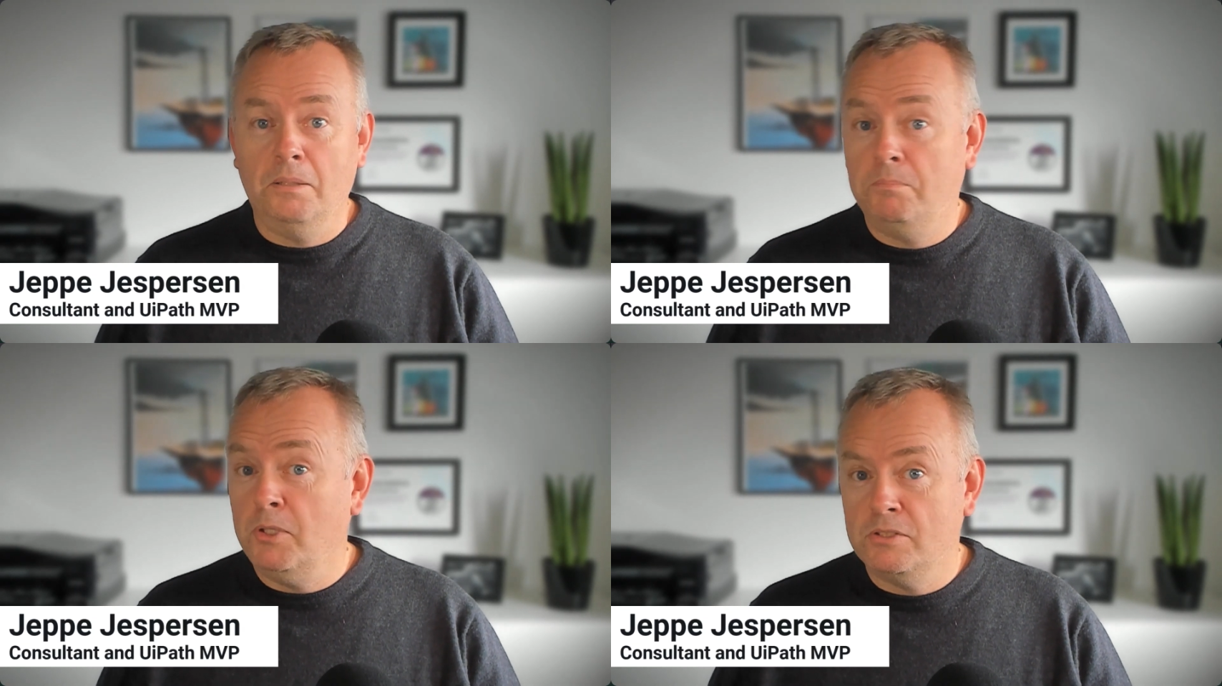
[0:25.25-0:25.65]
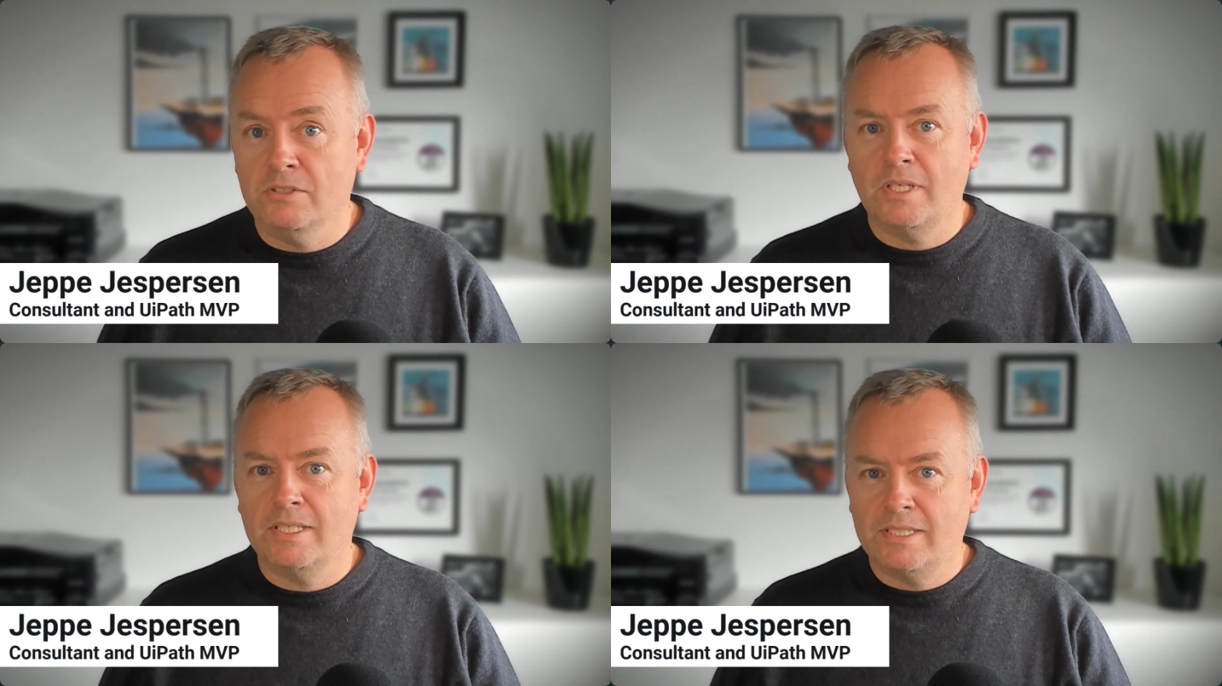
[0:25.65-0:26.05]
a
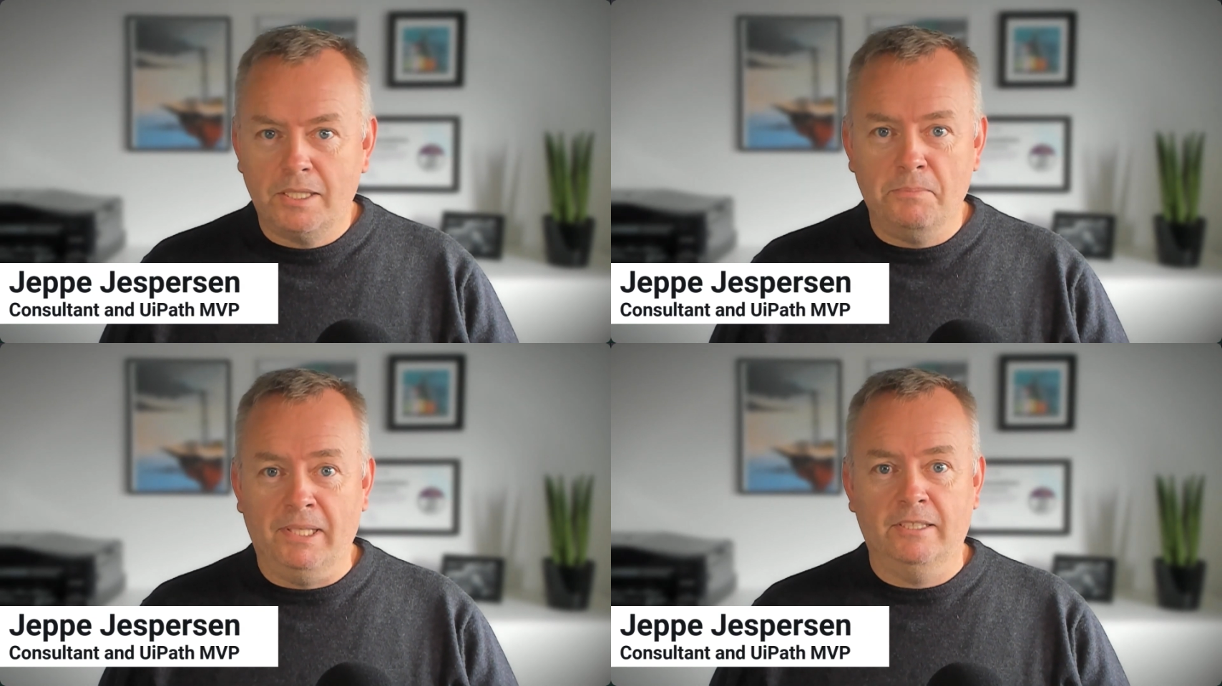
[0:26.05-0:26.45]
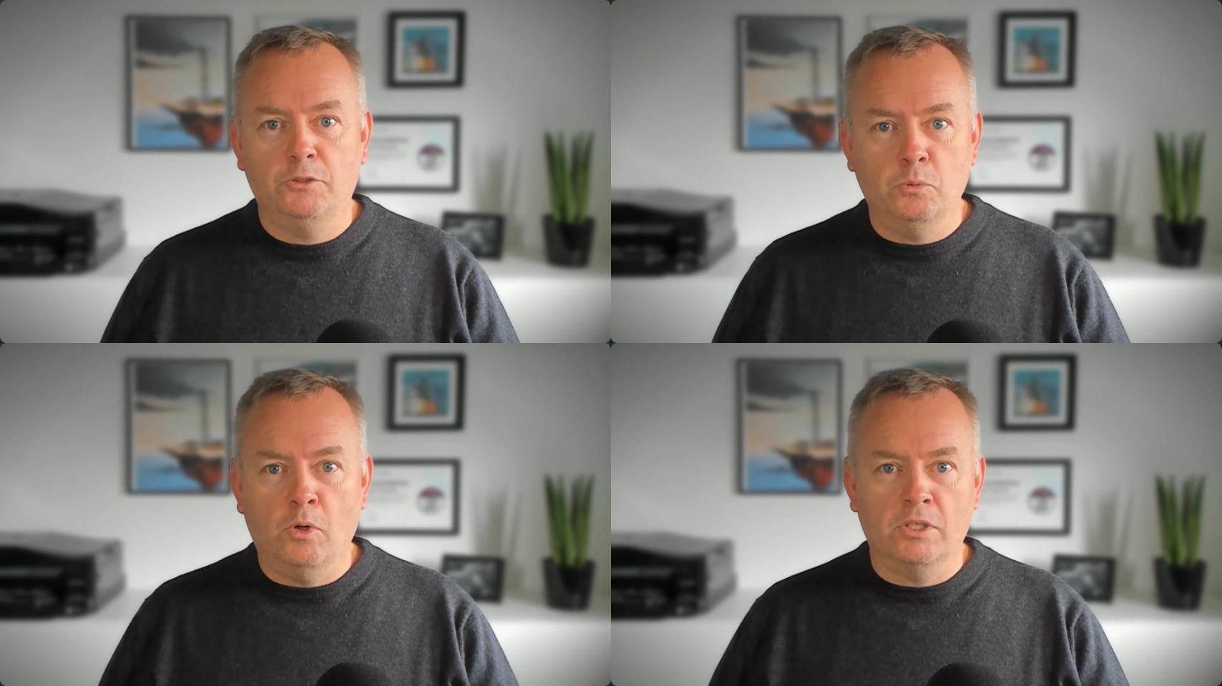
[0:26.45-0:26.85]
person's sentiment
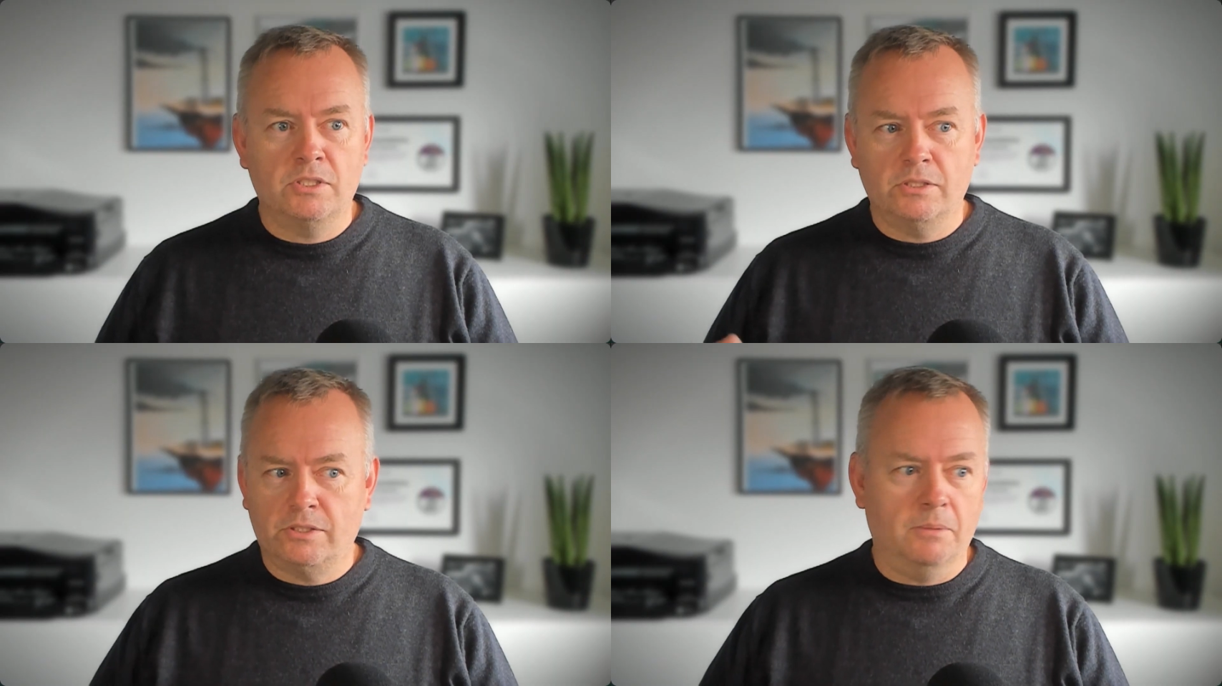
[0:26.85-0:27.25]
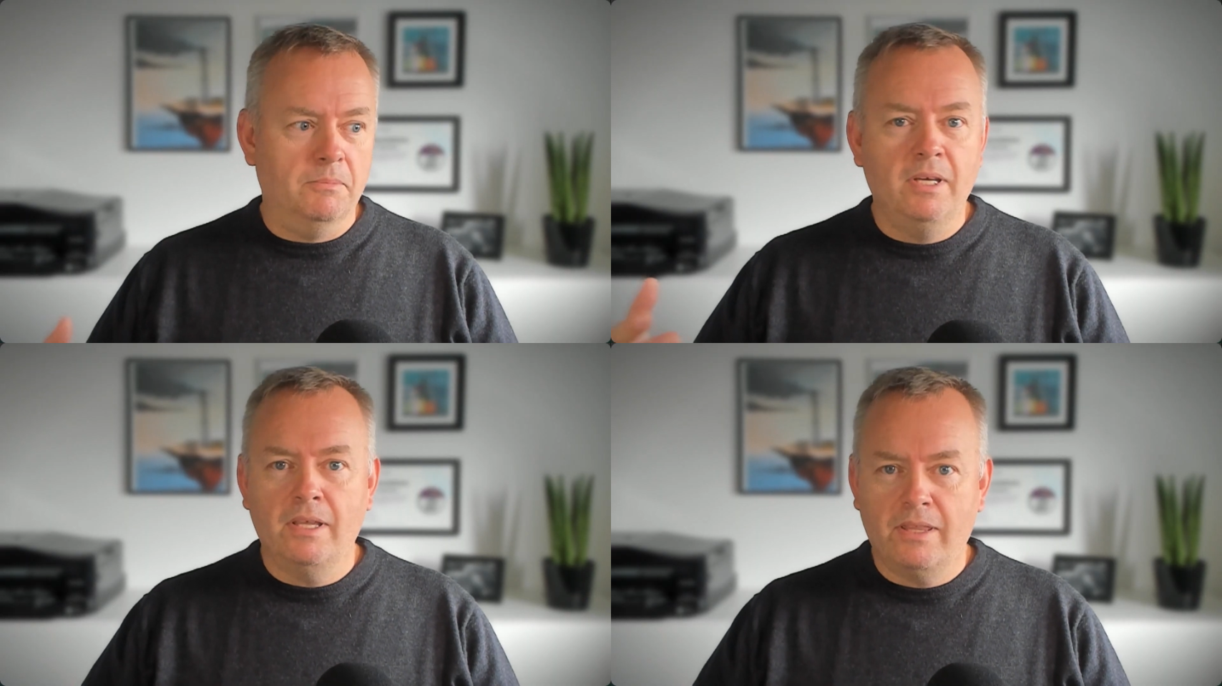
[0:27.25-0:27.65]
towards
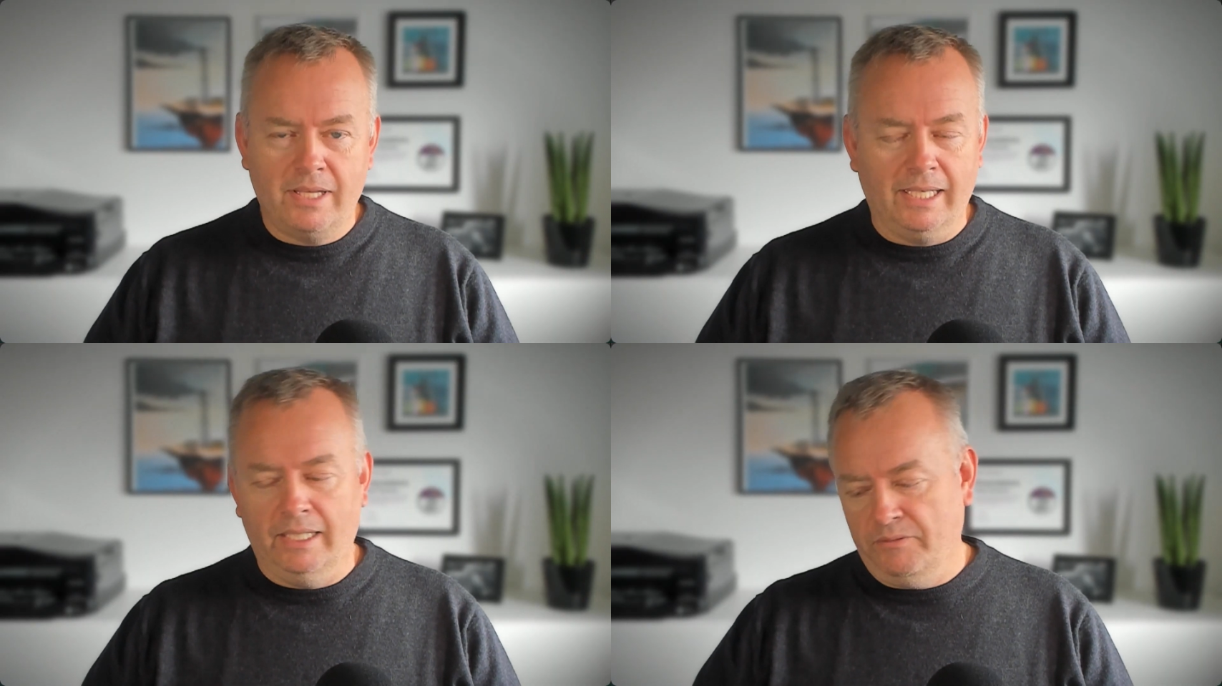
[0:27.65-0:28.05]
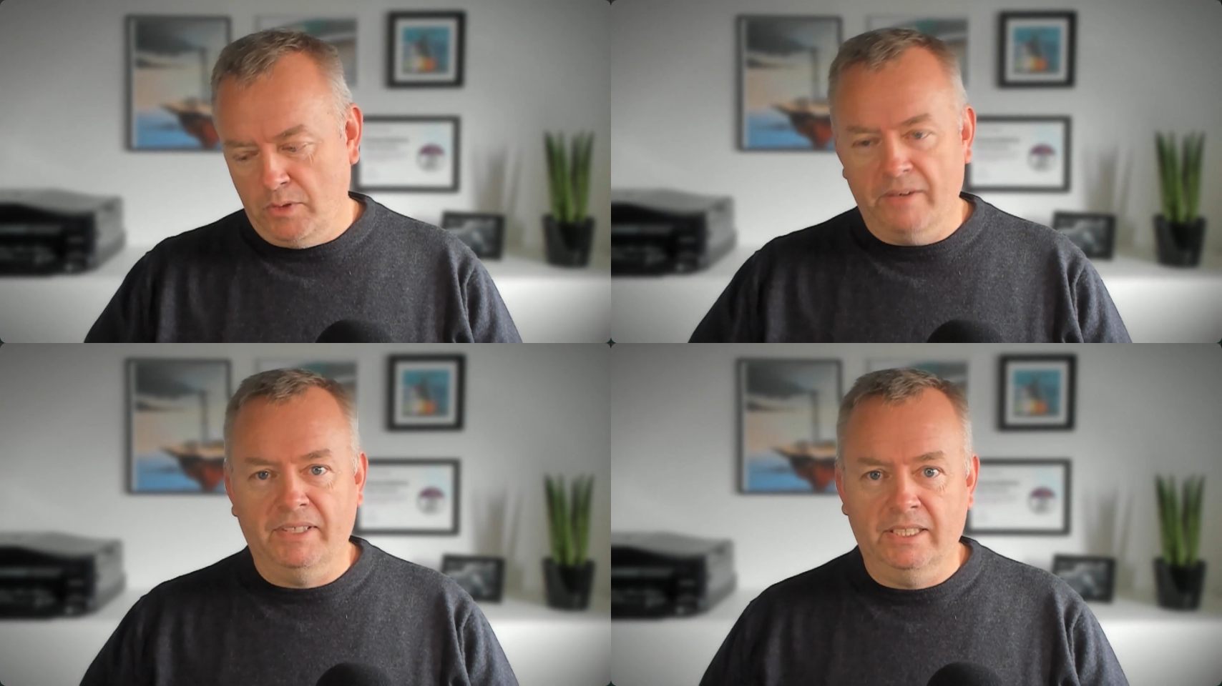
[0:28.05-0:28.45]
some thing, if
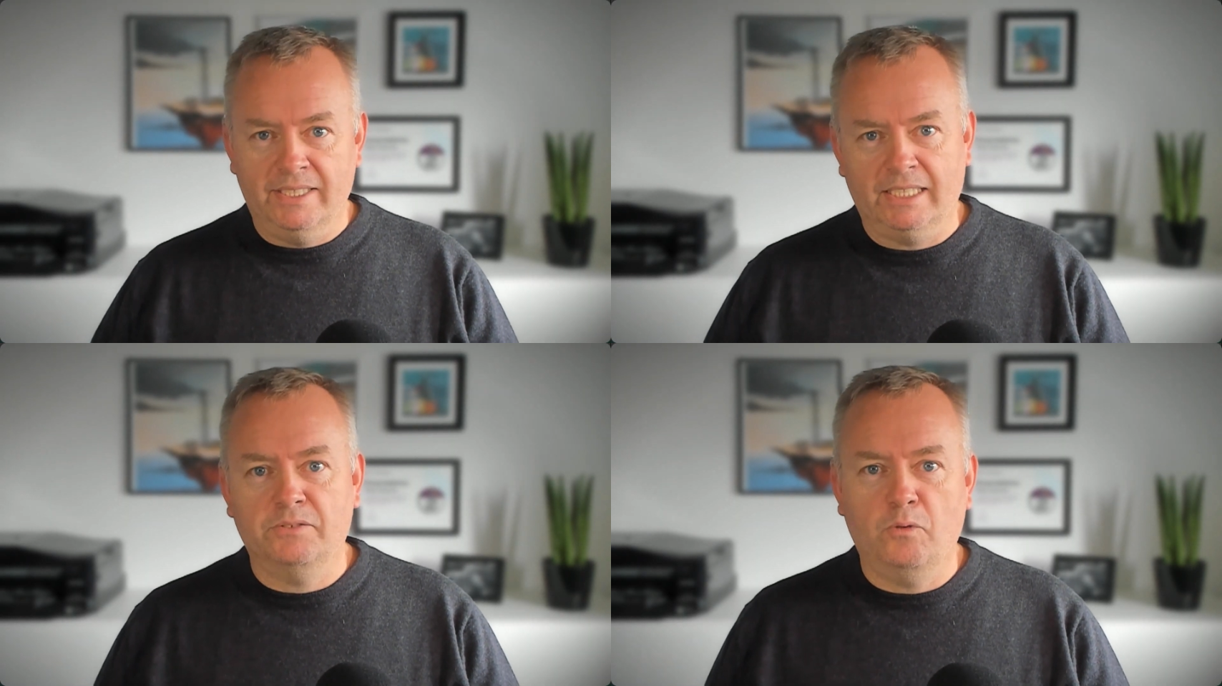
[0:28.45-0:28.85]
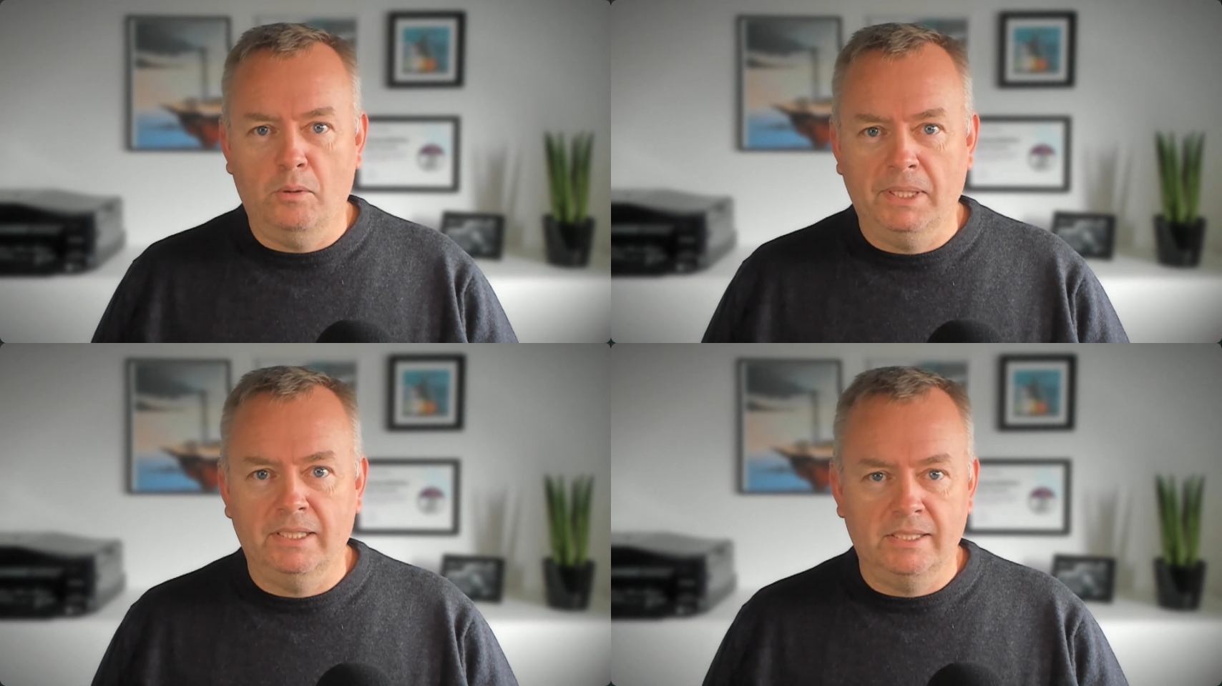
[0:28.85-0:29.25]
you have it in text
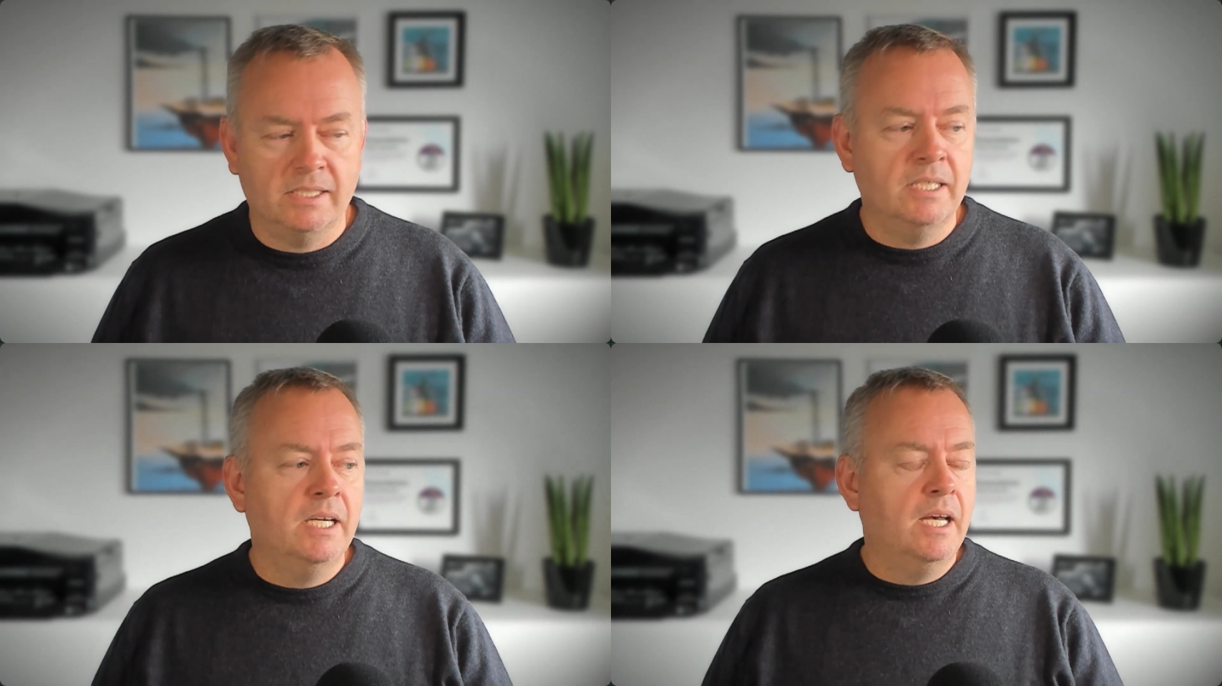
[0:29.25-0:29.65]
form at least.